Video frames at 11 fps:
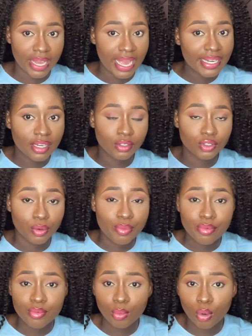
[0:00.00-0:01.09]
I added some
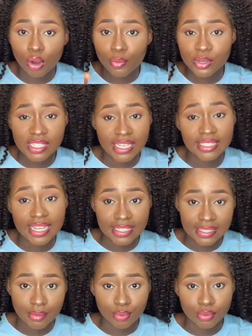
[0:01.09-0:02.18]
more recent
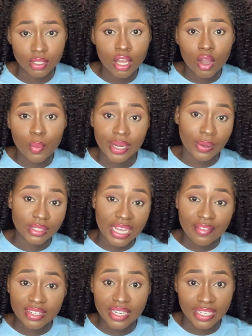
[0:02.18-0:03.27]
examples when I was
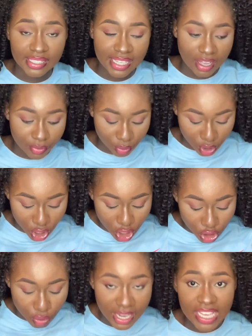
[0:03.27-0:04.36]
having the interview.
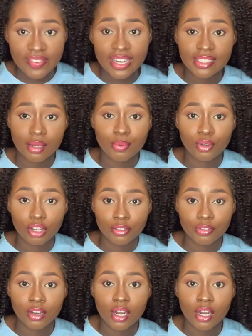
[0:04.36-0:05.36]
So I gave an example of